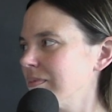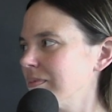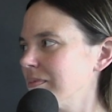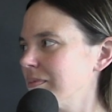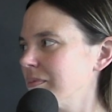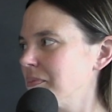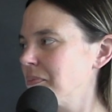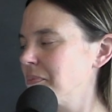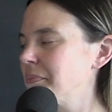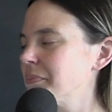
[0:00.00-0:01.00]

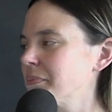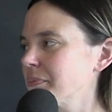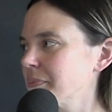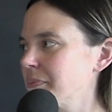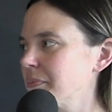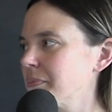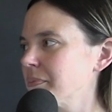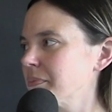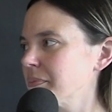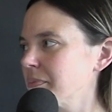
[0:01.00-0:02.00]

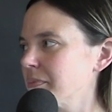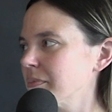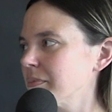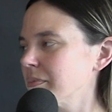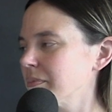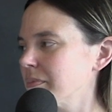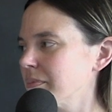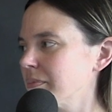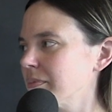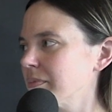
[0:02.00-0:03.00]

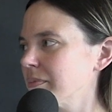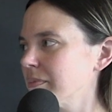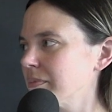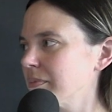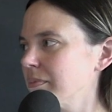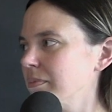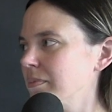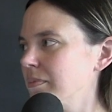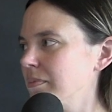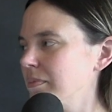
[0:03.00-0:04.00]

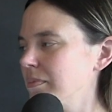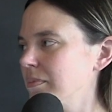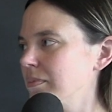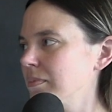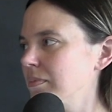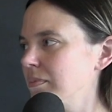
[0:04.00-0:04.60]
(not speaking)